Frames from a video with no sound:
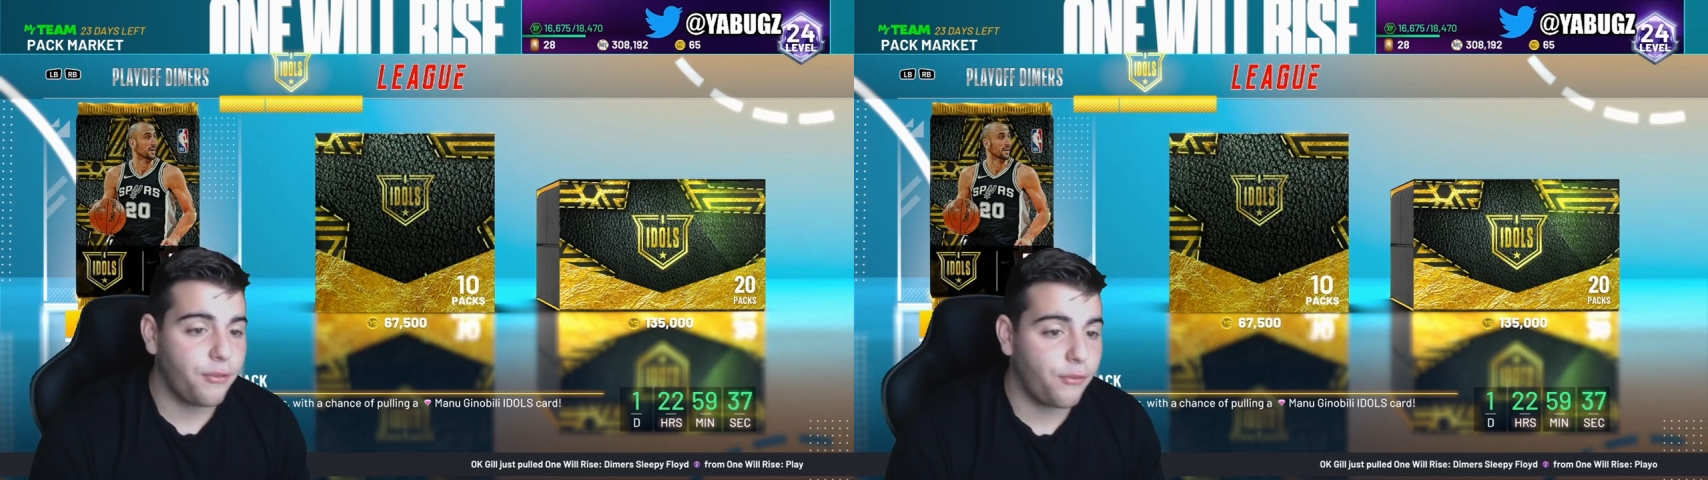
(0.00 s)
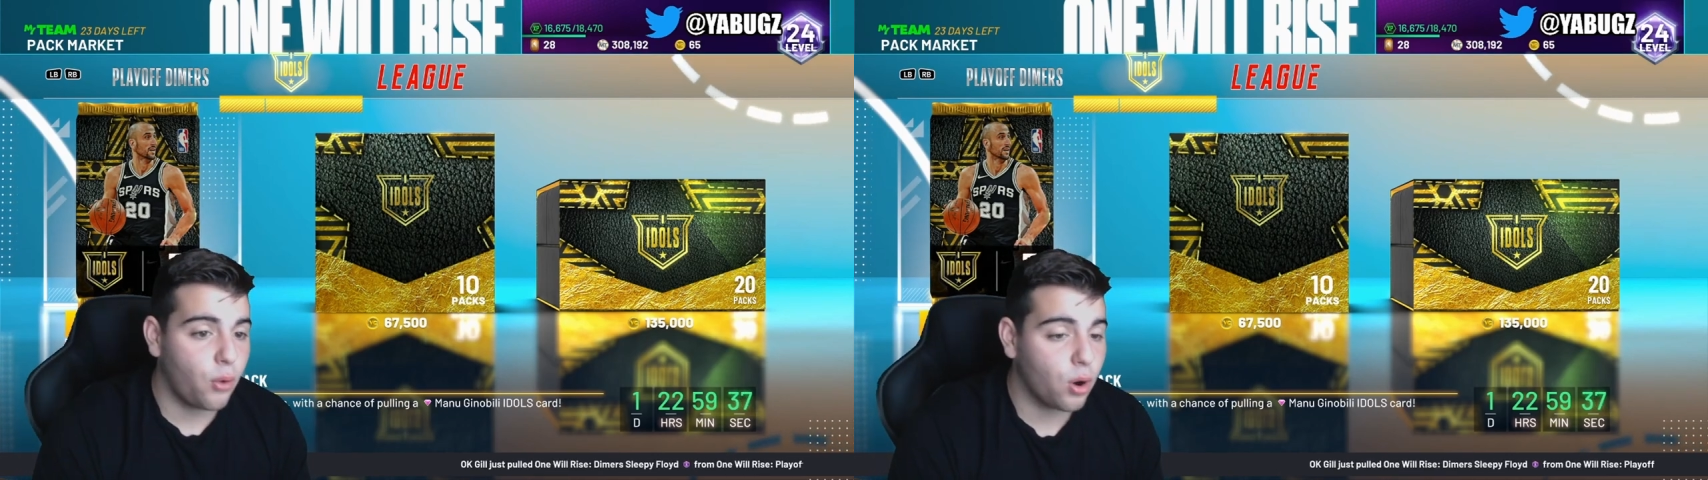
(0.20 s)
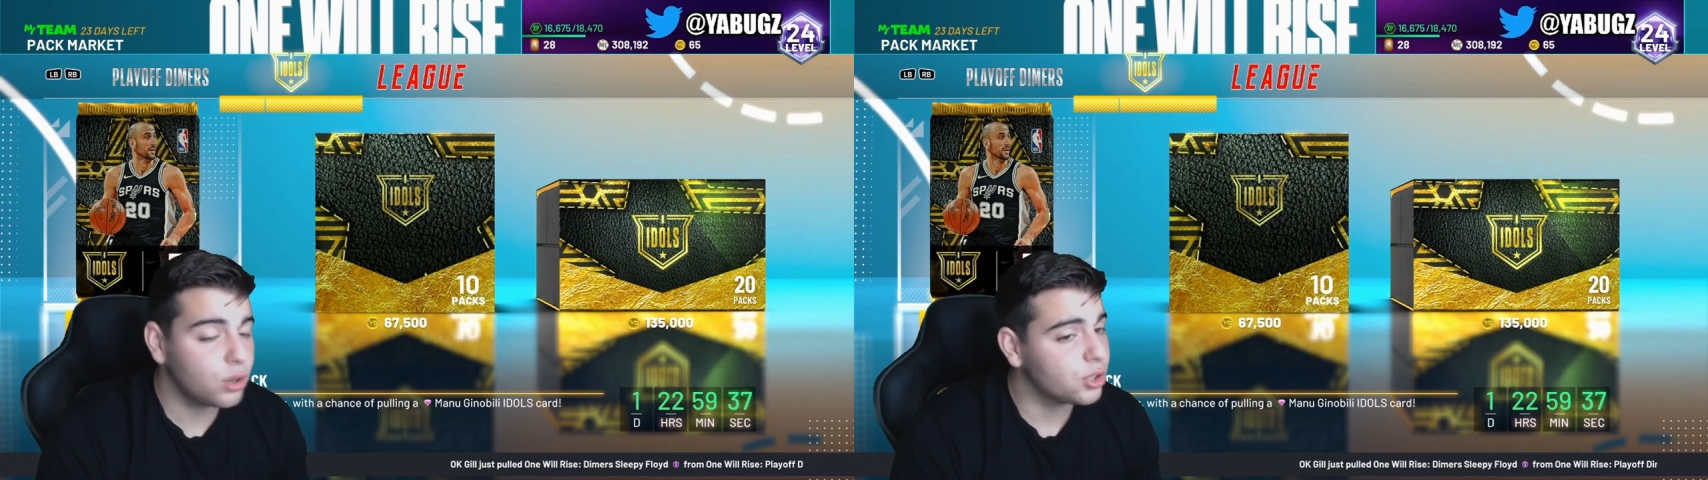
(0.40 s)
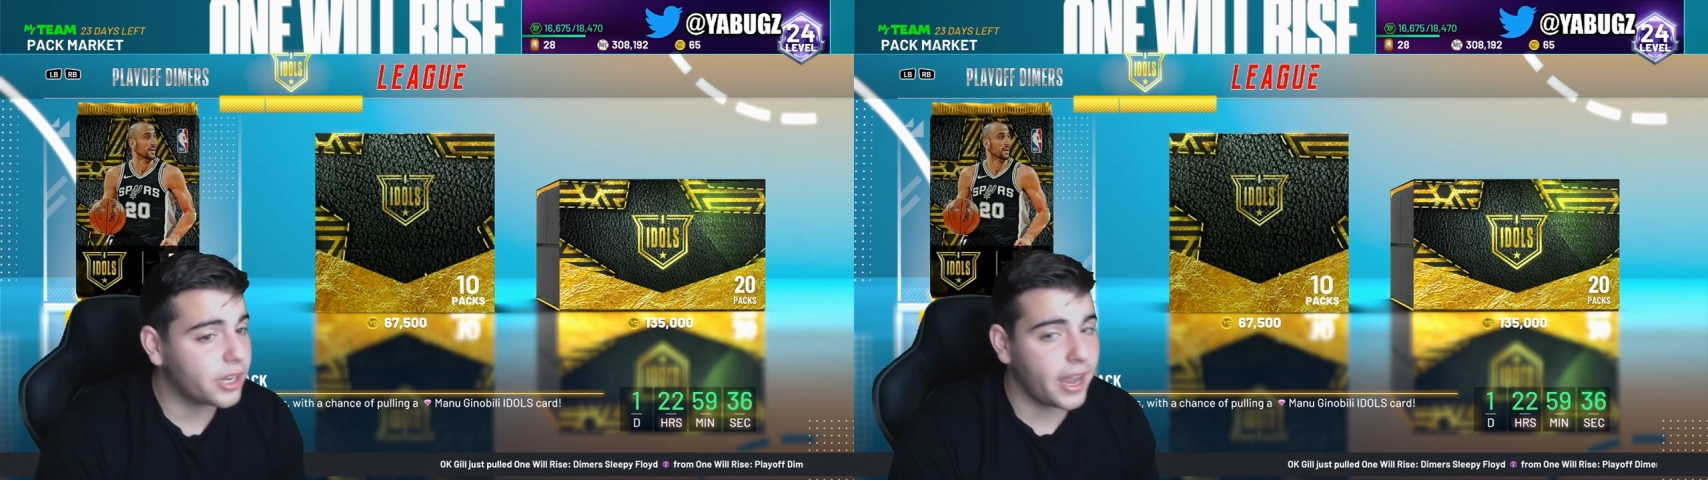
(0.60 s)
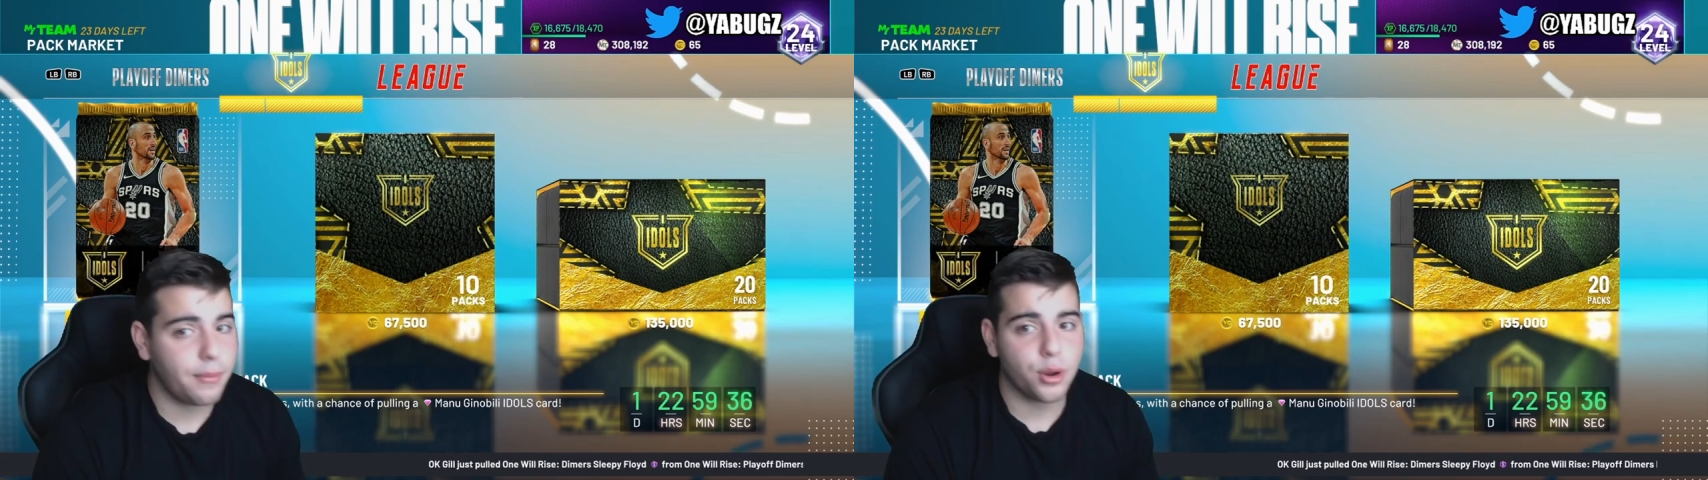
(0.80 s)

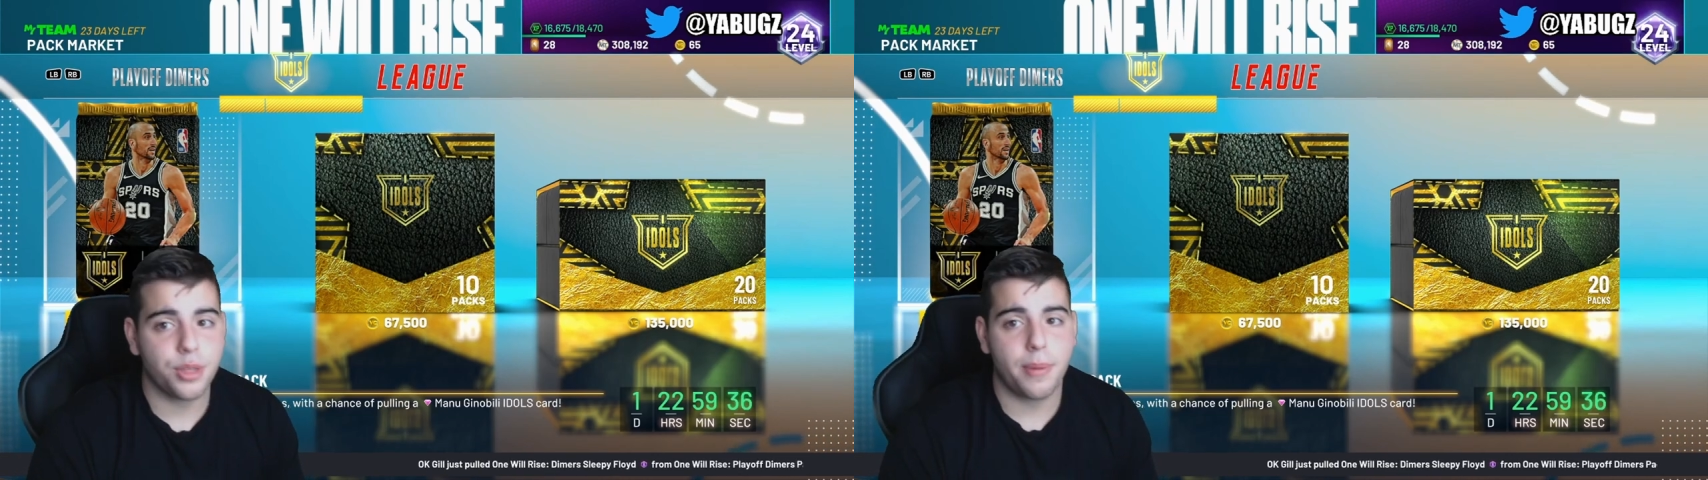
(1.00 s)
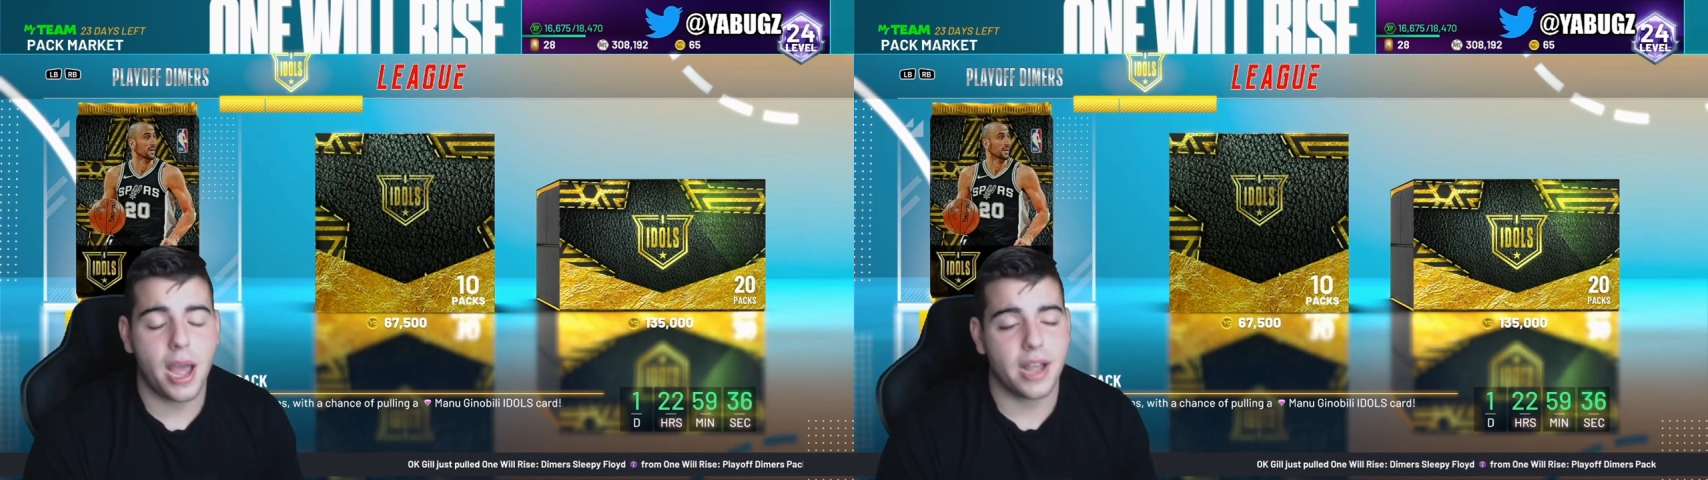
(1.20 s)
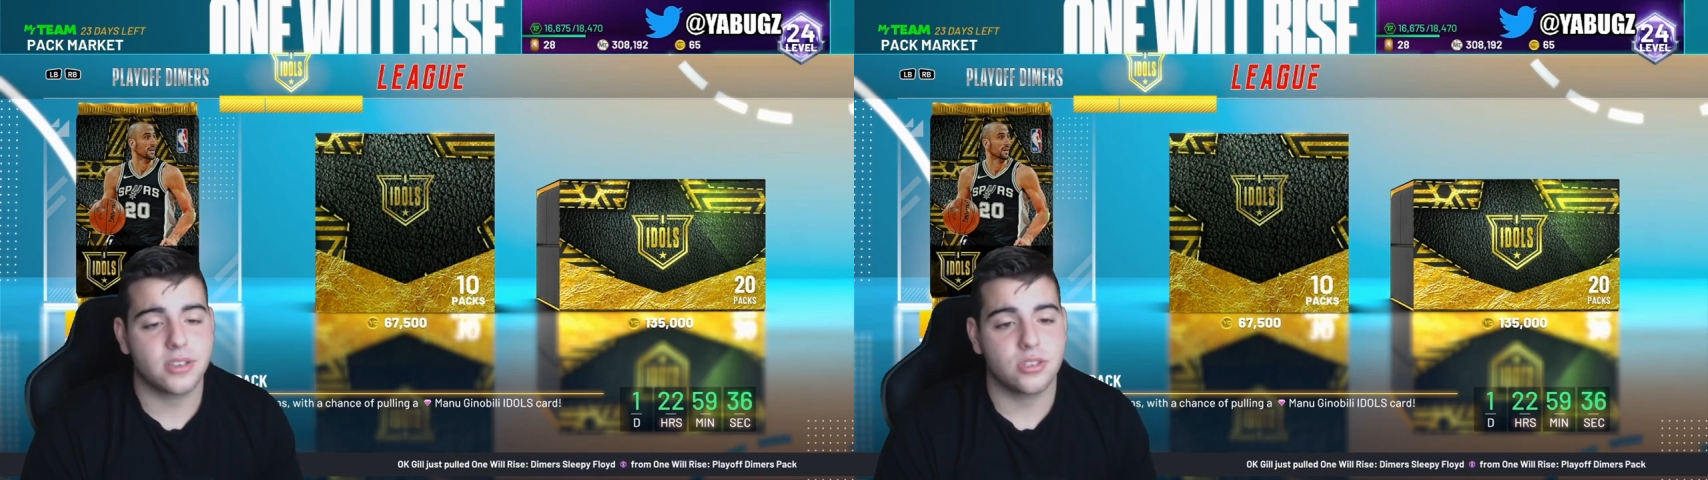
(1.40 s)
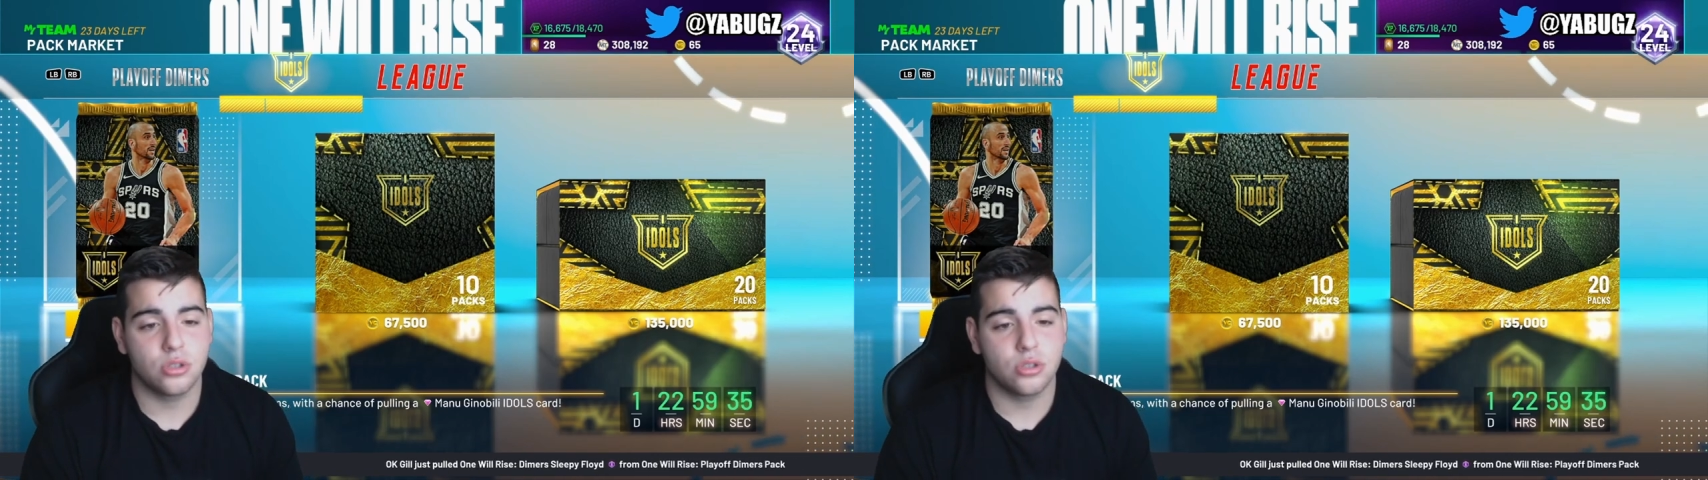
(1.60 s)
400k worth of packs.